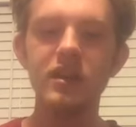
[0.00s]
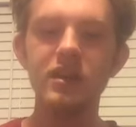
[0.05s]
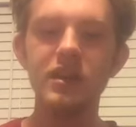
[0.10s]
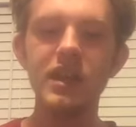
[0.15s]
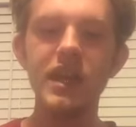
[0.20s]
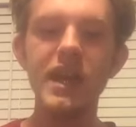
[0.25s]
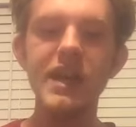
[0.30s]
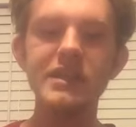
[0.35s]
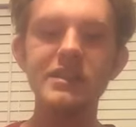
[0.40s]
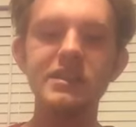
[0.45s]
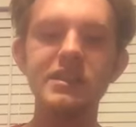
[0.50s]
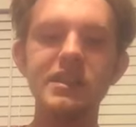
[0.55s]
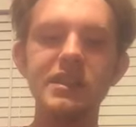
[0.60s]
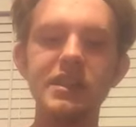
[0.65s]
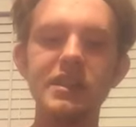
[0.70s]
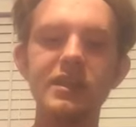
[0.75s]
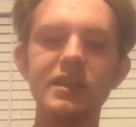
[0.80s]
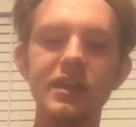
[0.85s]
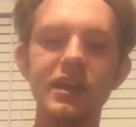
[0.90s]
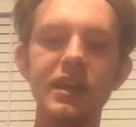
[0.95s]
Cassidy
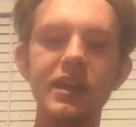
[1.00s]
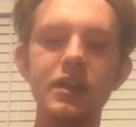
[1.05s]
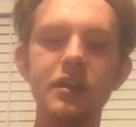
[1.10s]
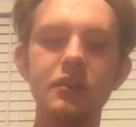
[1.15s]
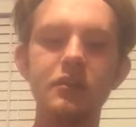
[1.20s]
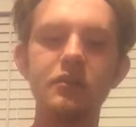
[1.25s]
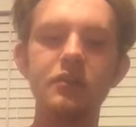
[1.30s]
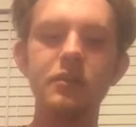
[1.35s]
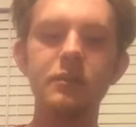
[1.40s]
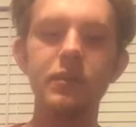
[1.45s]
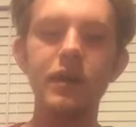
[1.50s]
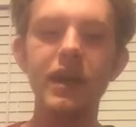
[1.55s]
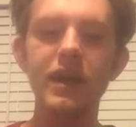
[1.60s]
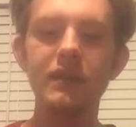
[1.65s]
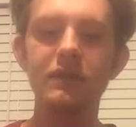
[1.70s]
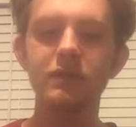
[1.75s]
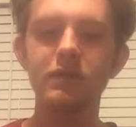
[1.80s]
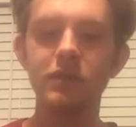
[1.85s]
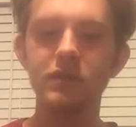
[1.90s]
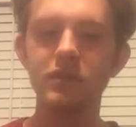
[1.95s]
hit Hager in the
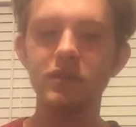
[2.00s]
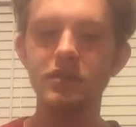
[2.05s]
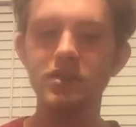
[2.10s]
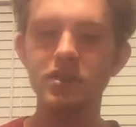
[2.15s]
back with a